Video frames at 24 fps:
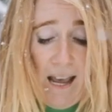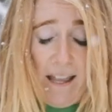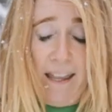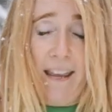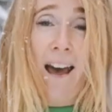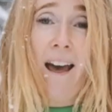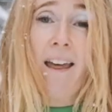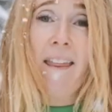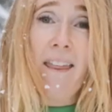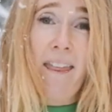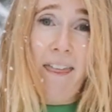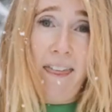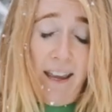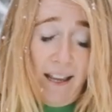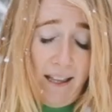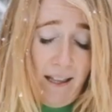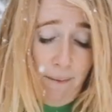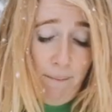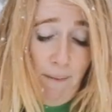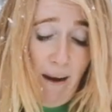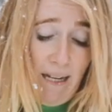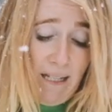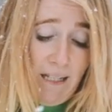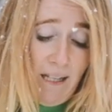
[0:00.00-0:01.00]
The other thing
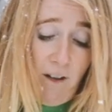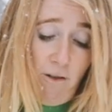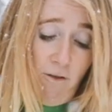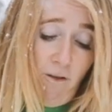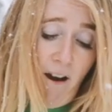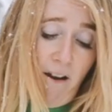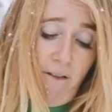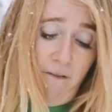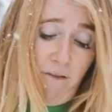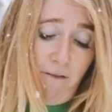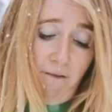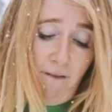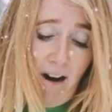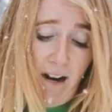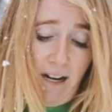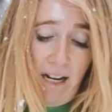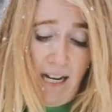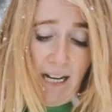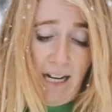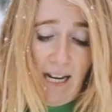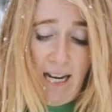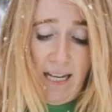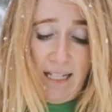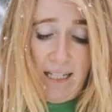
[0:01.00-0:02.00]
that makes it great for
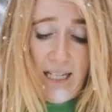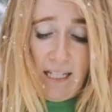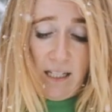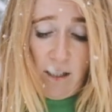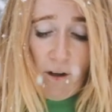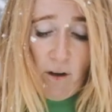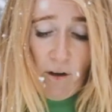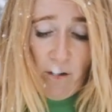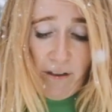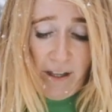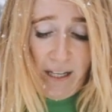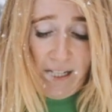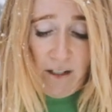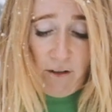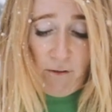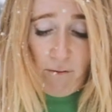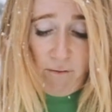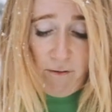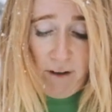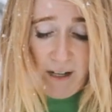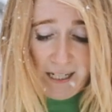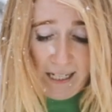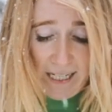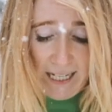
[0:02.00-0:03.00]
running is it's got this
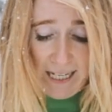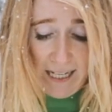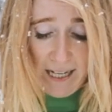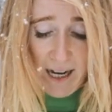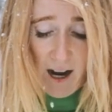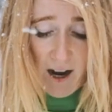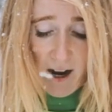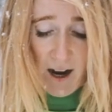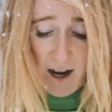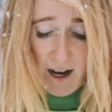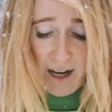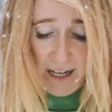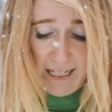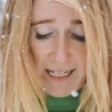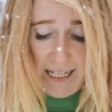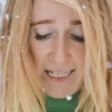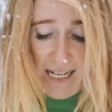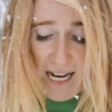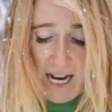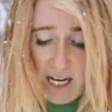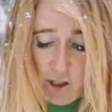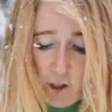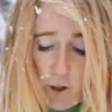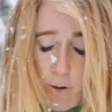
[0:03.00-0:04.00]
really highly
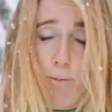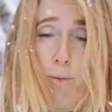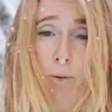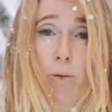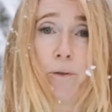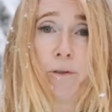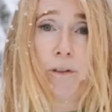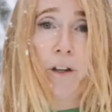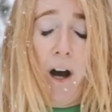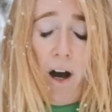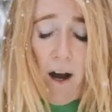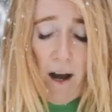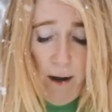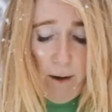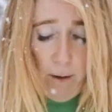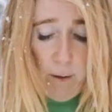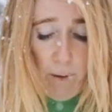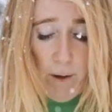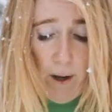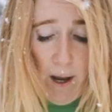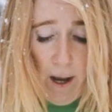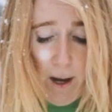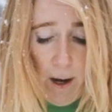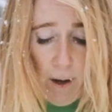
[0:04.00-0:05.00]
legible
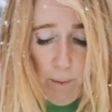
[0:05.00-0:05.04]
dial